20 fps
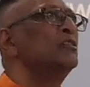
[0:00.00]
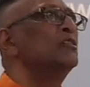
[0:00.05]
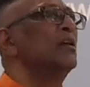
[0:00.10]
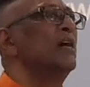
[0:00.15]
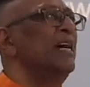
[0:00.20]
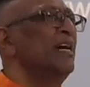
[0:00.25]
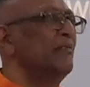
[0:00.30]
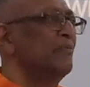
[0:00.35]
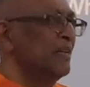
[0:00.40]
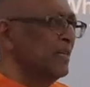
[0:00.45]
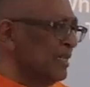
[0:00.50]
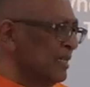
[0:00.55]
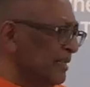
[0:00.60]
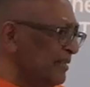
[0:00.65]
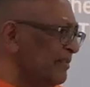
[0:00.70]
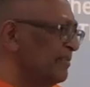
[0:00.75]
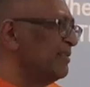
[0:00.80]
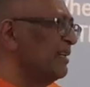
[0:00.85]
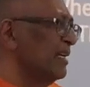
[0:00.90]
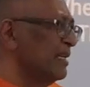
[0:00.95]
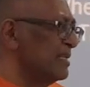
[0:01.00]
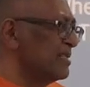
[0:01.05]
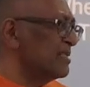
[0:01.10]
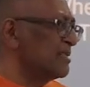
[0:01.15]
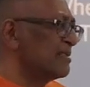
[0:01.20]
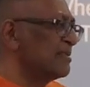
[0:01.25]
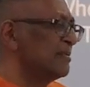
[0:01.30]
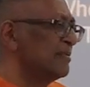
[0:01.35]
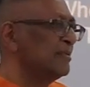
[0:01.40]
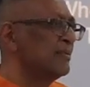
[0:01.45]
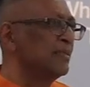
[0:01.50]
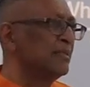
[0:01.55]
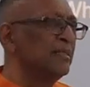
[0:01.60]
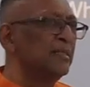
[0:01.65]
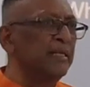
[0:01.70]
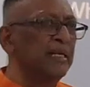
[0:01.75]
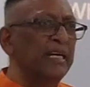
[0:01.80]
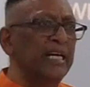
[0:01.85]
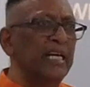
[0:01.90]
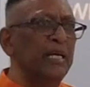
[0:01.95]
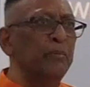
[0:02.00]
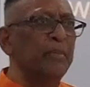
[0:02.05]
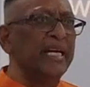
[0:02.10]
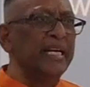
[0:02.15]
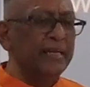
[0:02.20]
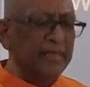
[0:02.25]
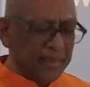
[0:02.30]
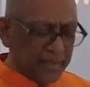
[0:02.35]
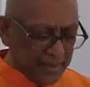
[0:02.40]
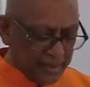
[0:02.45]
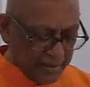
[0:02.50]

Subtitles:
to heavenly things. Amen.